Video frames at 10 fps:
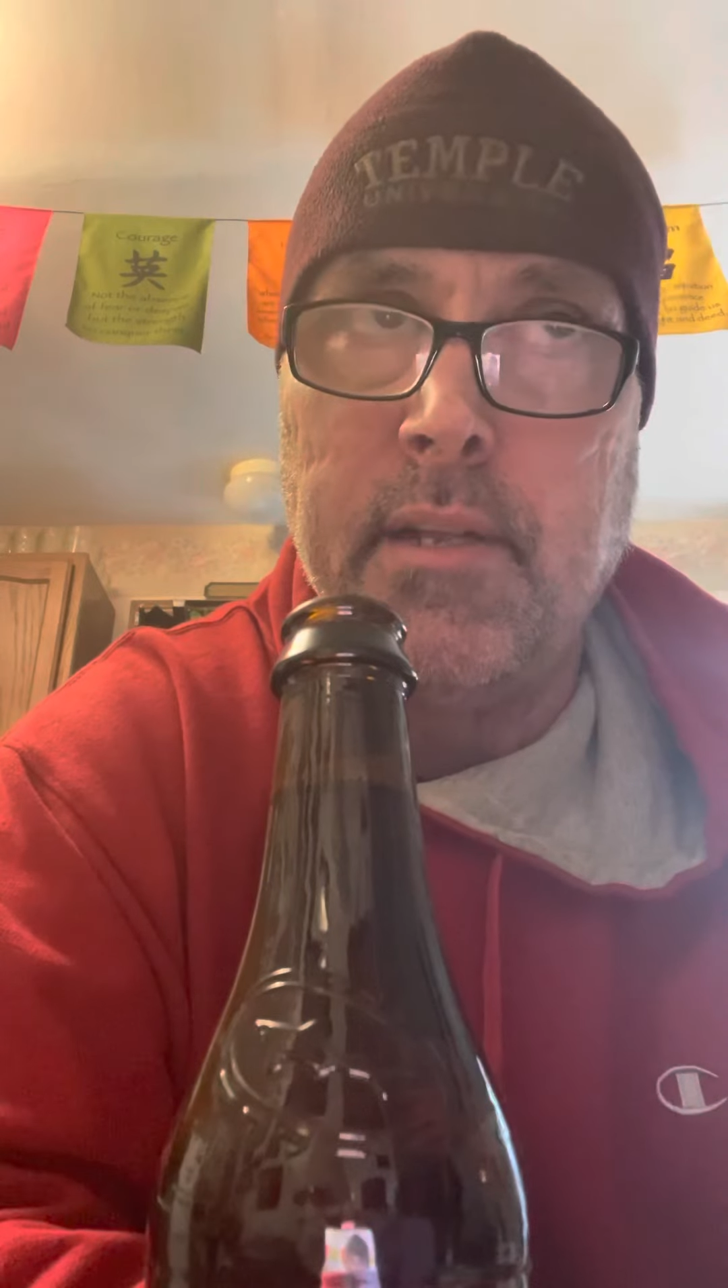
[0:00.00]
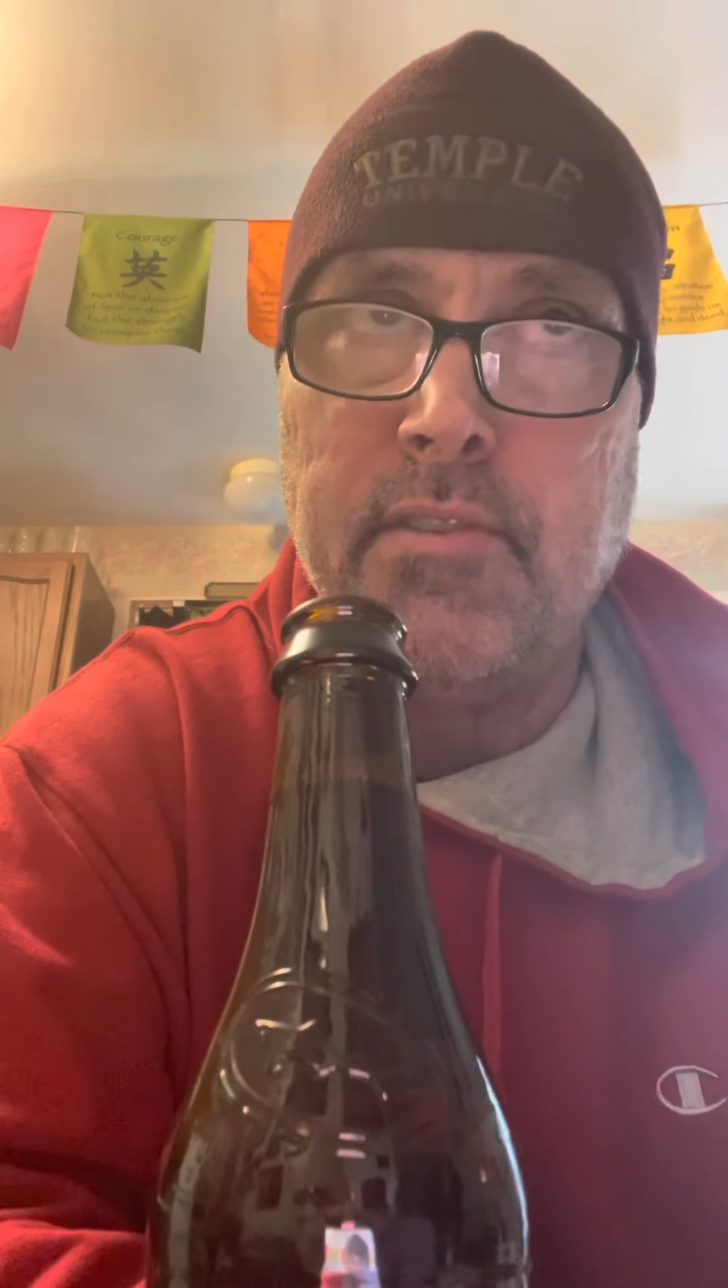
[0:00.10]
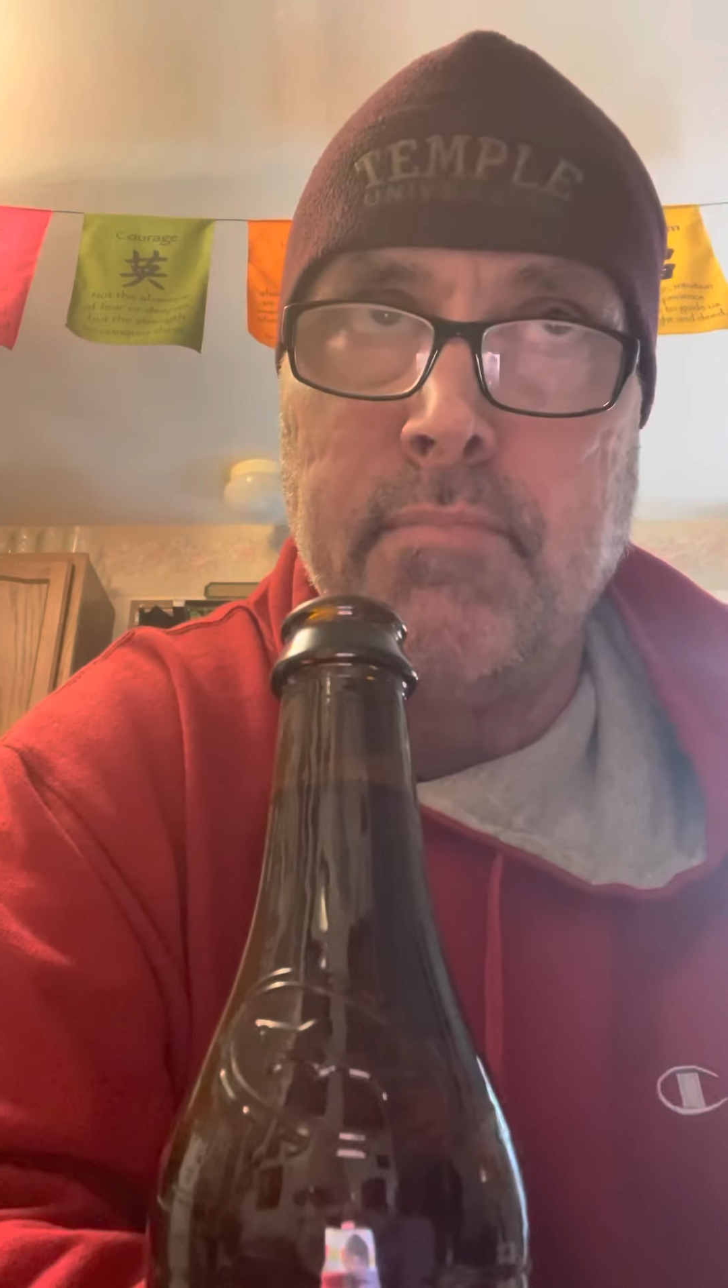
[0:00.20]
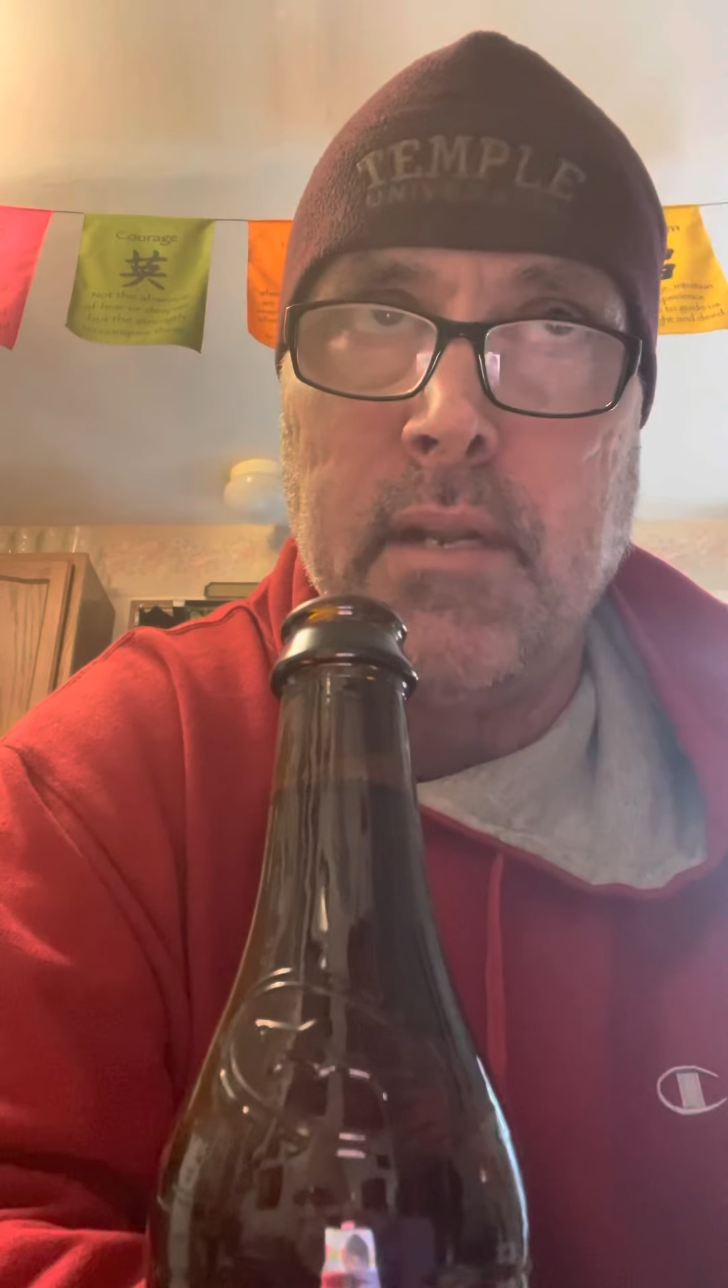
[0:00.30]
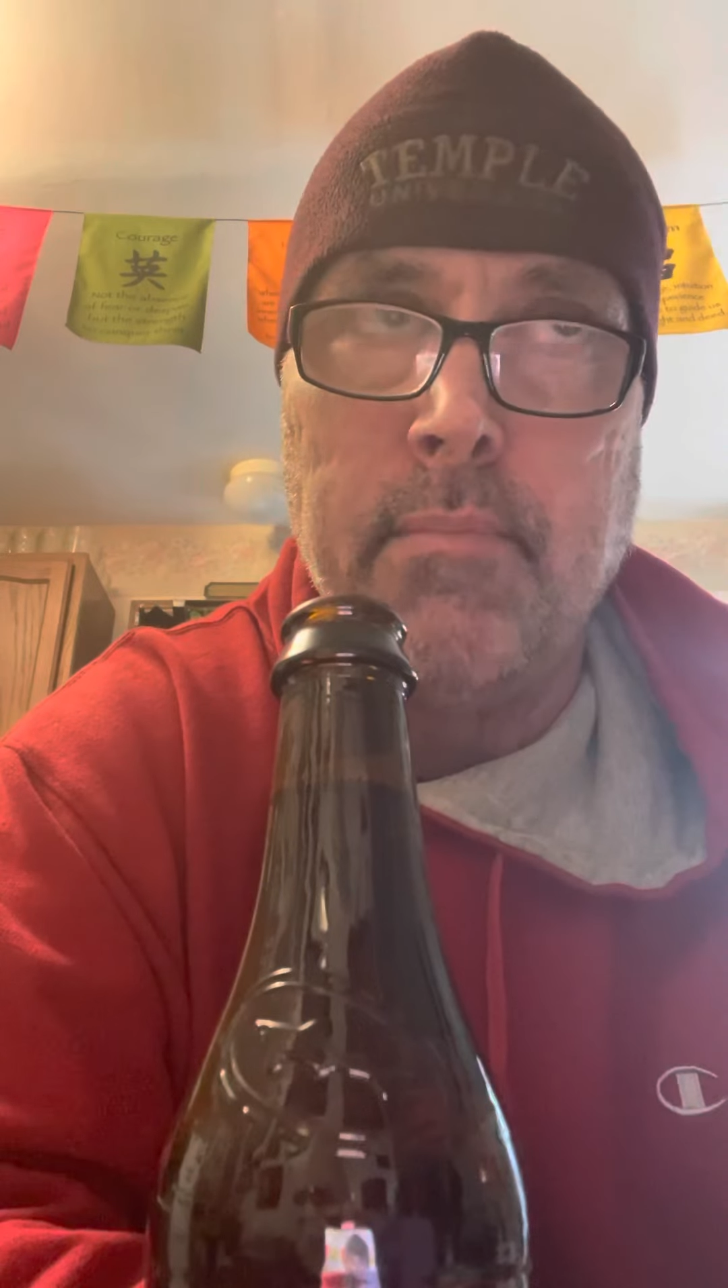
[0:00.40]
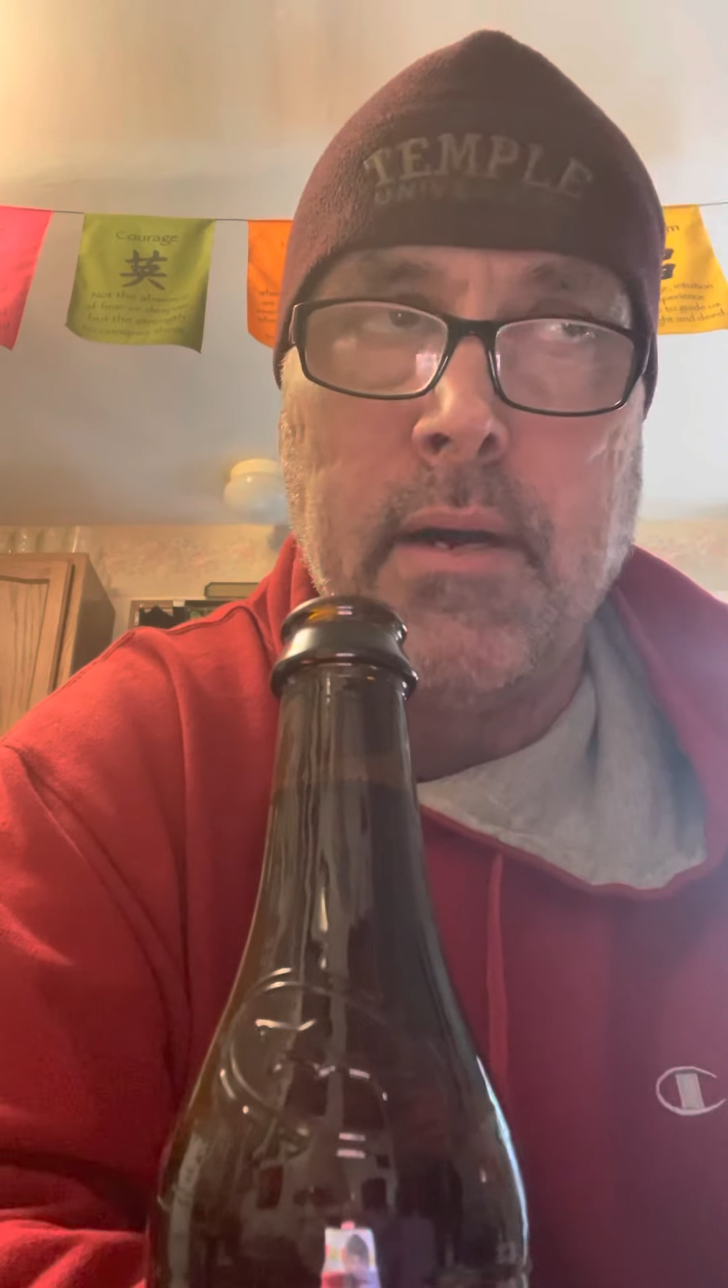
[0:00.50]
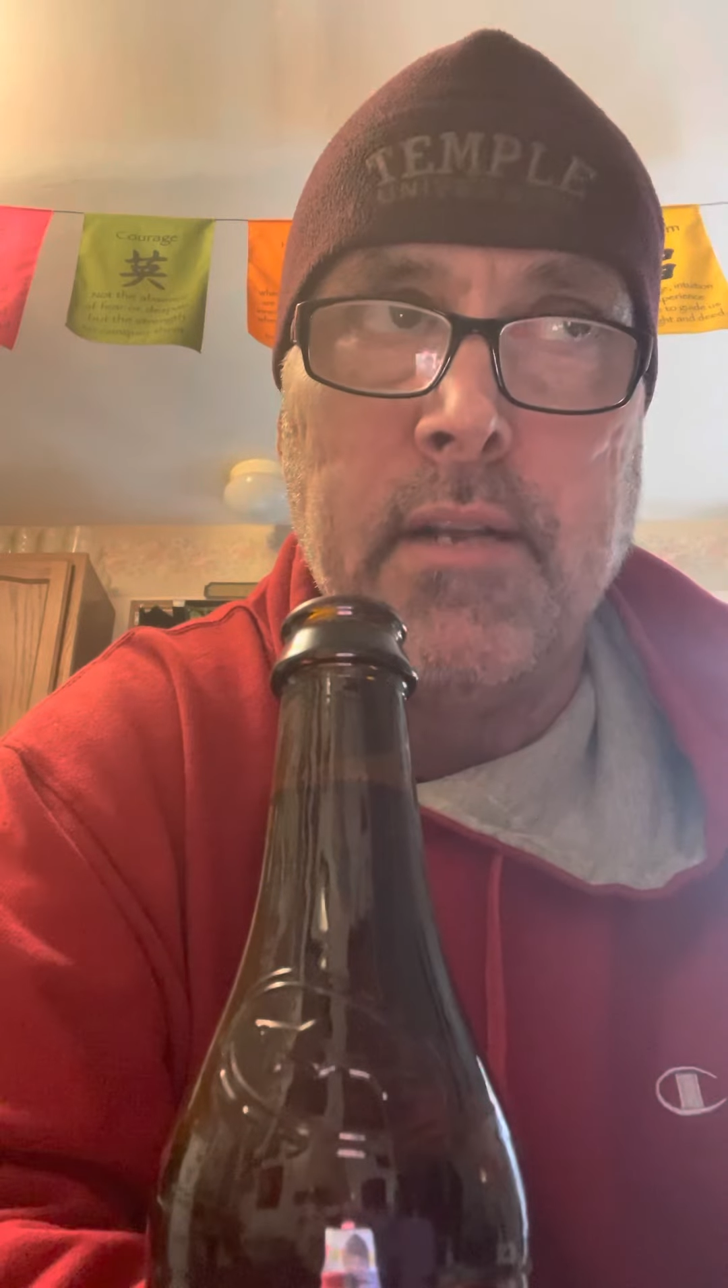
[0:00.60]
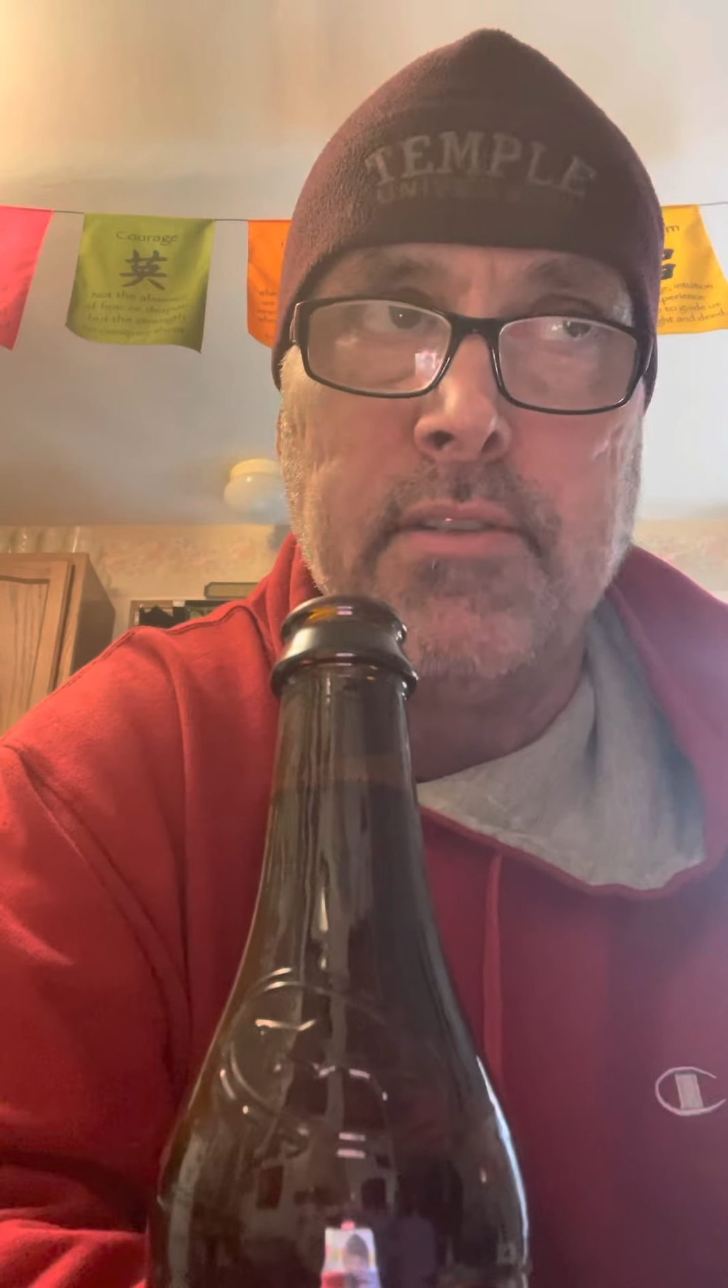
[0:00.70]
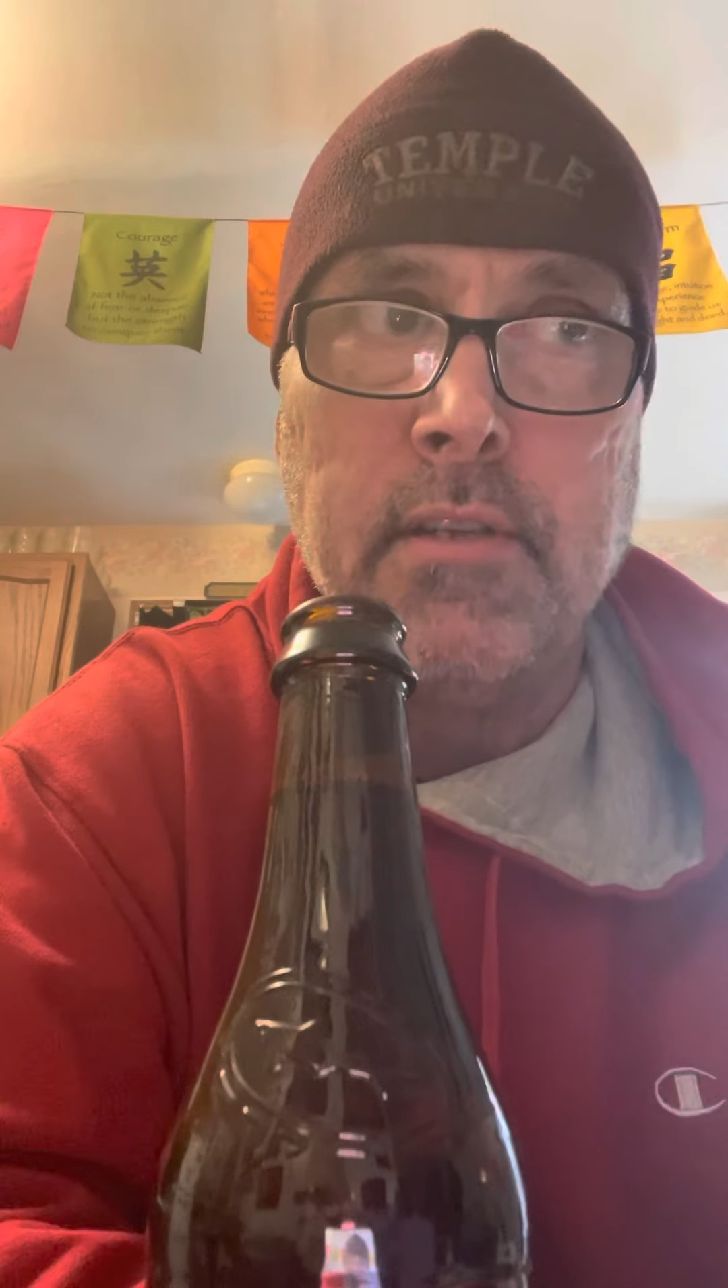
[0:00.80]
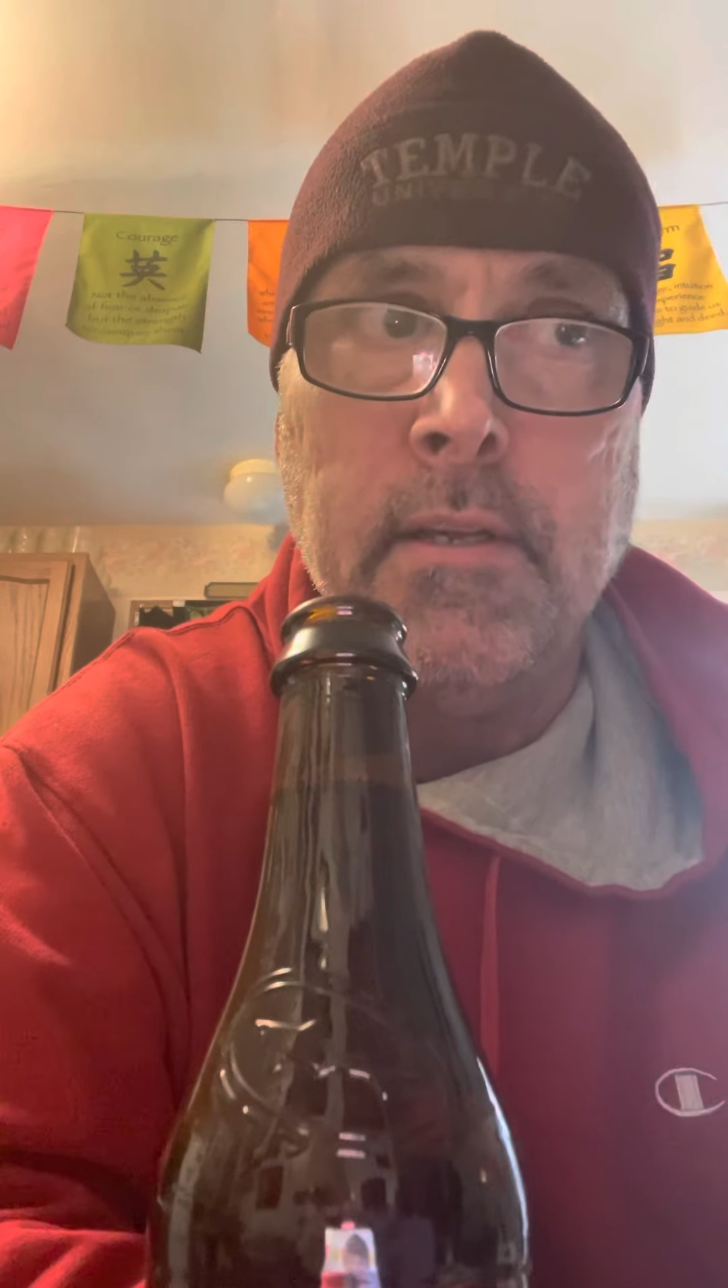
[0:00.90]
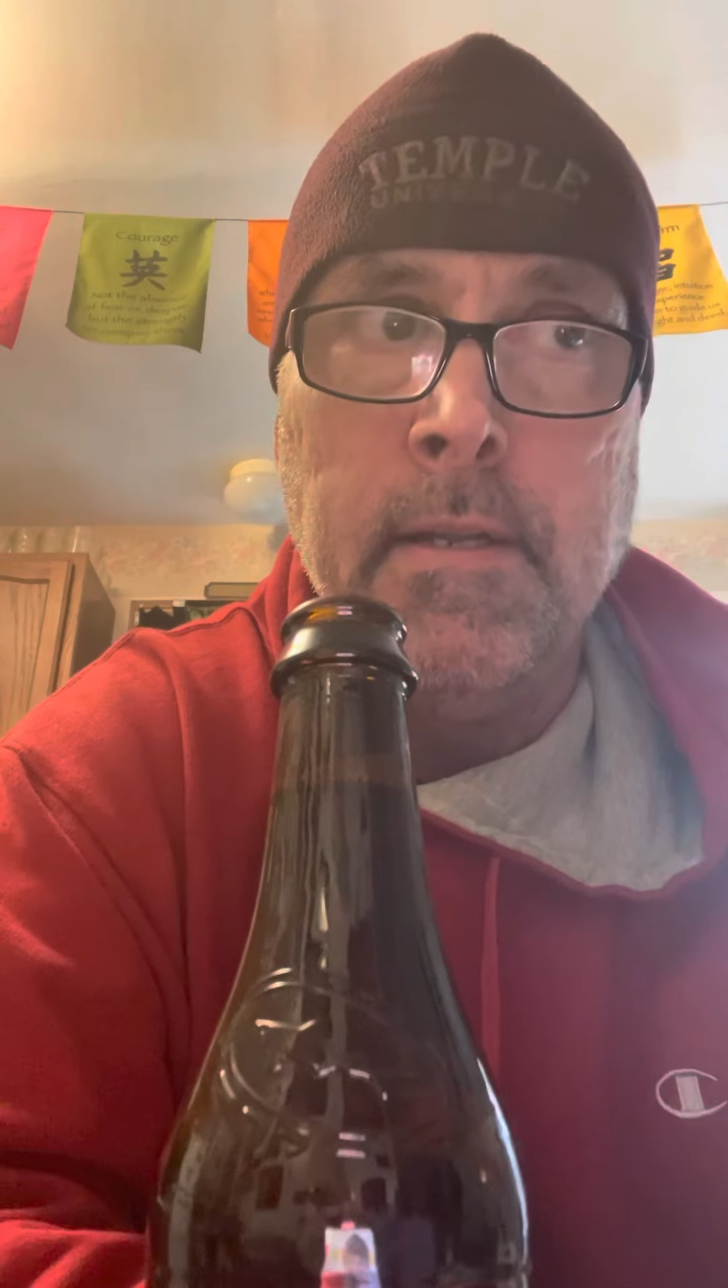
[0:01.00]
is minimized.